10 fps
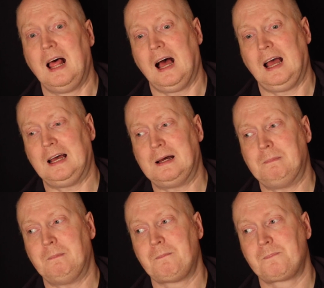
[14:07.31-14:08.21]

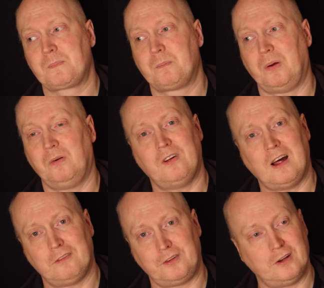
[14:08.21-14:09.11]
But
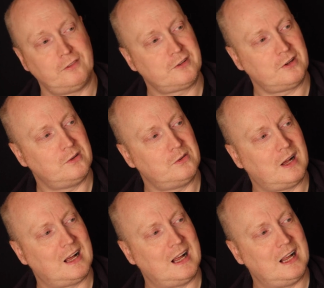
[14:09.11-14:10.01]
without further
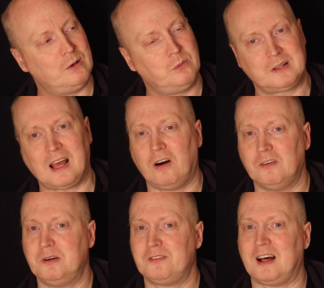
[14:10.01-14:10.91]
ado, we'll get
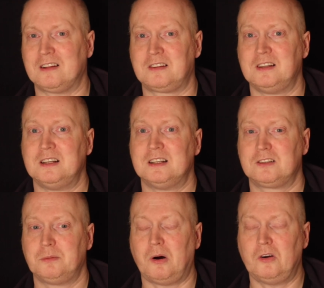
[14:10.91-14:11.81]
on with that
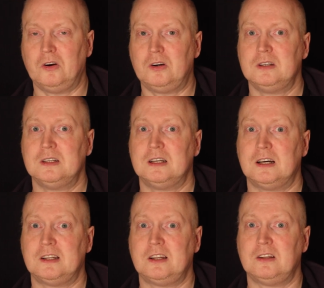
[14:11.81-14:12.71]
tomorrow,
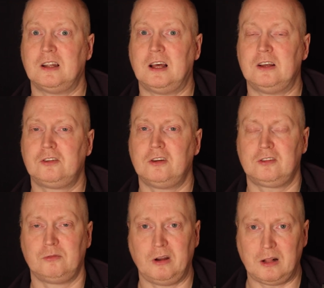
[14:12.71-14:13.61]
and then show you
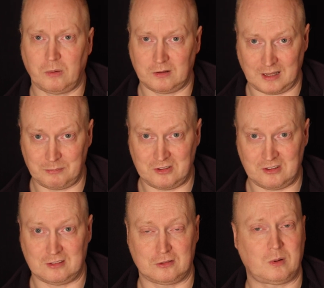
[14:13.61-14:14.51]
some real world
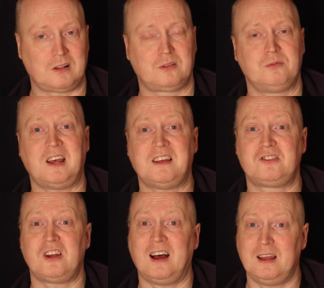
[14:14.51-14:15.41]
images as well, some test
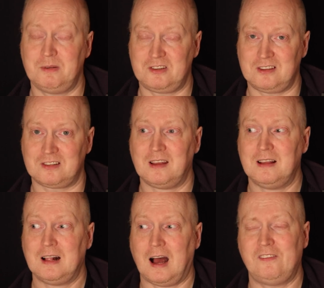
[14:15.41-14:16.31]
chart images.
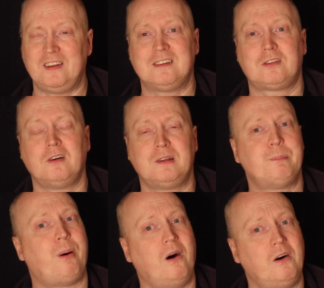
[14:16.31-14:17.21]
I think it's always
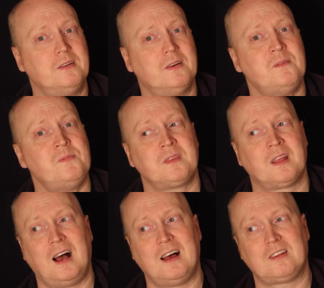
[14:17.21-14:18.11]
important,
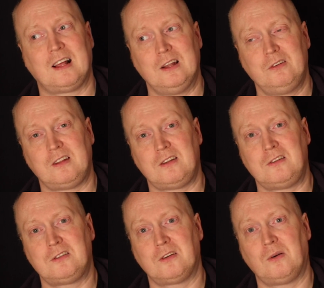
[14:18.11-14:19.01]
as I alluded
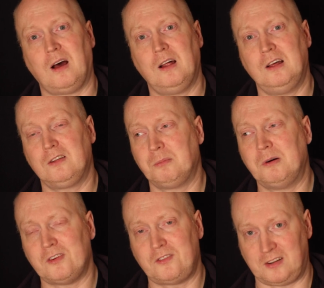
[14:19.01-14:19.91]
into some
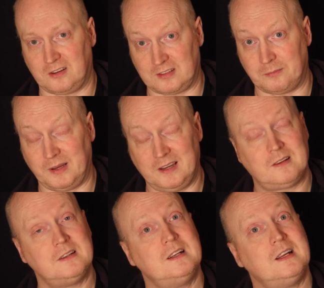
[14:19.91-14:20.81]
other videos I made,
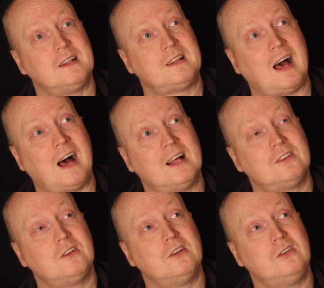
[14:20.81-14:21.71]
that
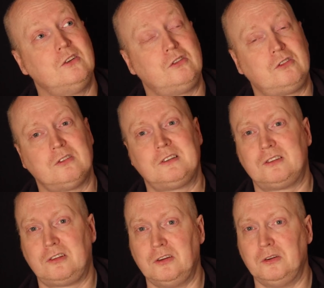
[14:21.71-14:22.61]
you
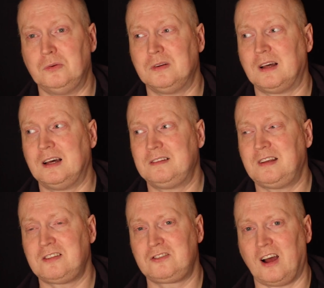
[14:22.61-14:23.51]
should do
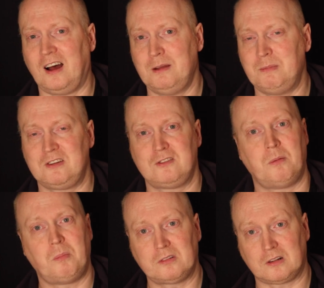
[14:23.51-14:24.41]
test chart images or
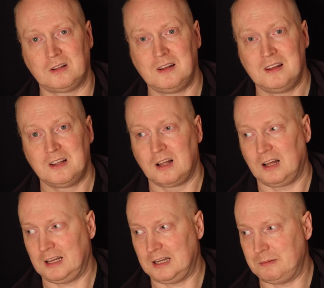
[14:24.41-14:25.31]
model
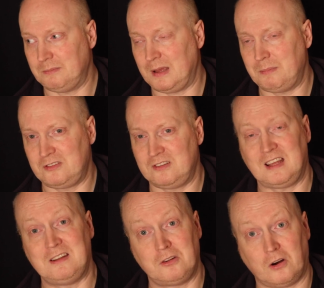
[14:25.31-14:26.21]
images
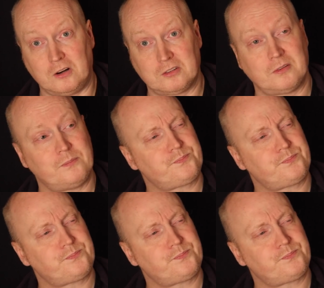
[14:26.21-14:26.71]
indoors,